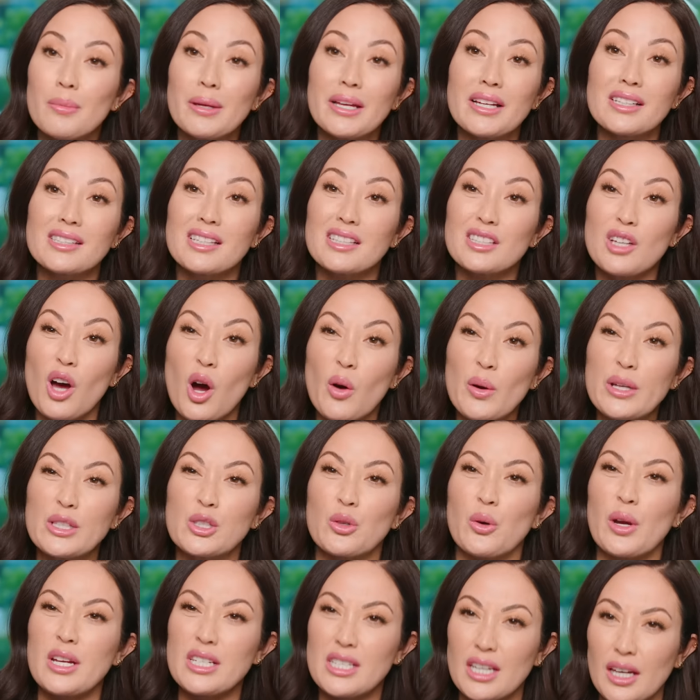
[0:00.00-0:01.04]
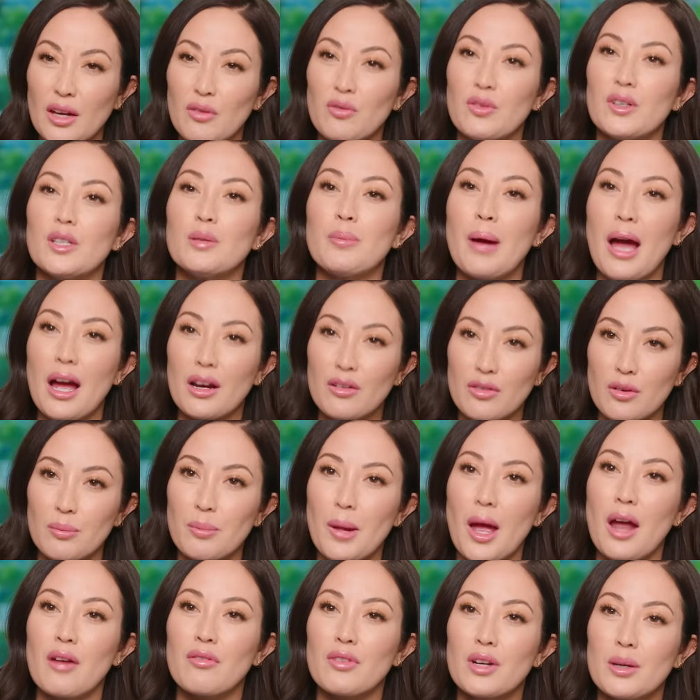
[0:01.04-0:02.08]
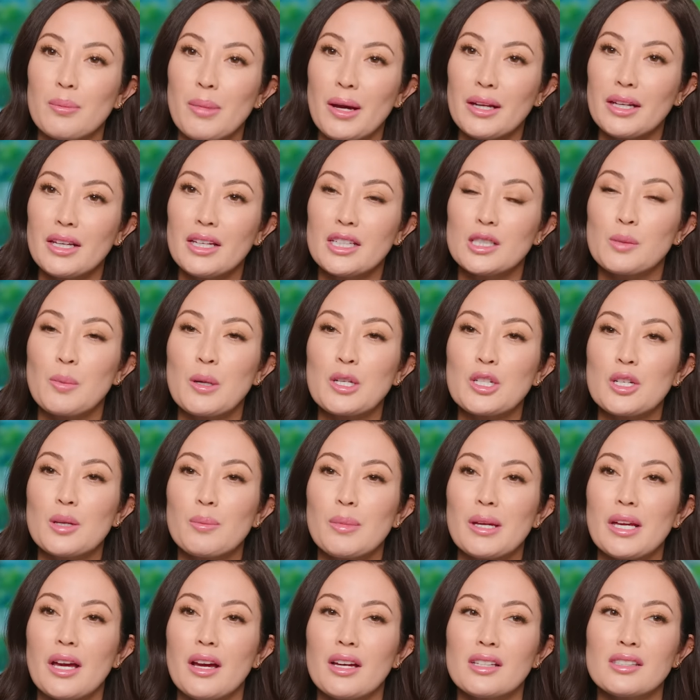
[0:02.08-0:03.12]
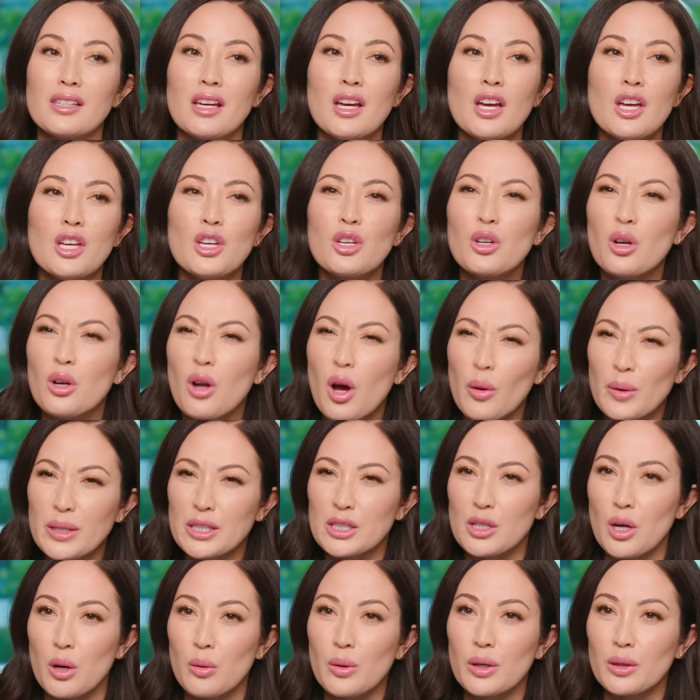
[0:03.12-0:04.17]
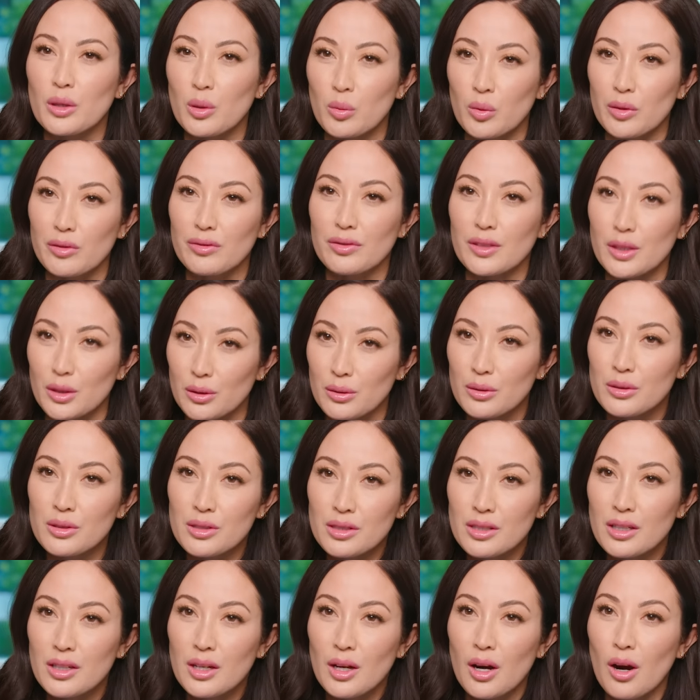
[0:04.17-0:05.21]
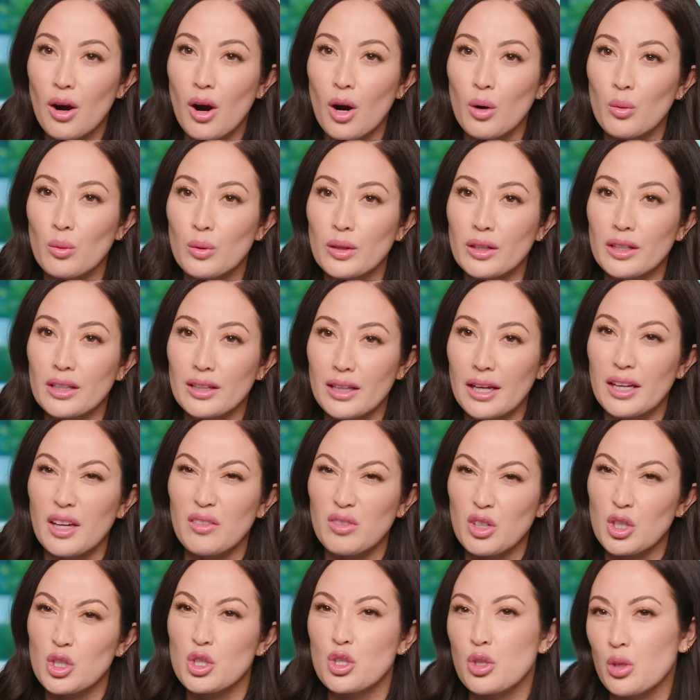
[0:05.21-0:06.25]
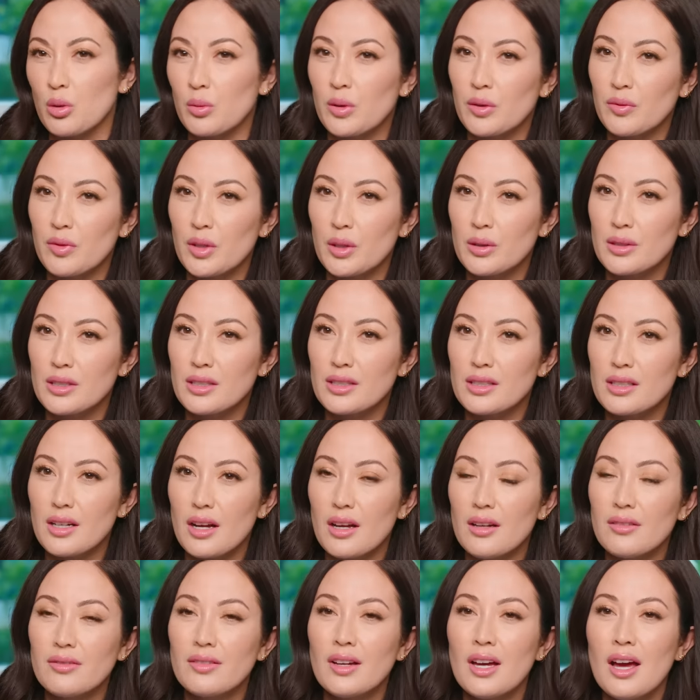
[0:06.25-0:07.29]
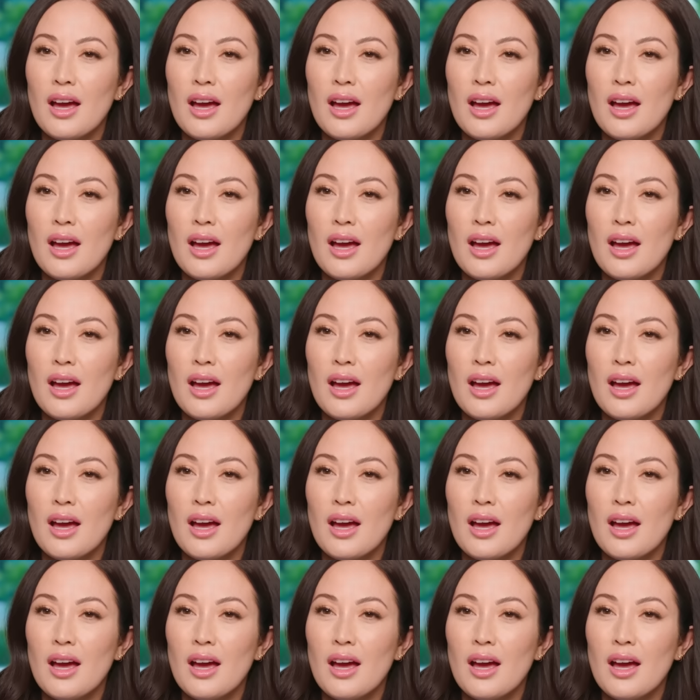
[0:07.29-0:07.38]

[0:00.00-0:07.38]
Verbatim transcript: because it's always great to get feedback from everybody, especially because you don't always know what the reviews are really, like if they're true reviews and stuff.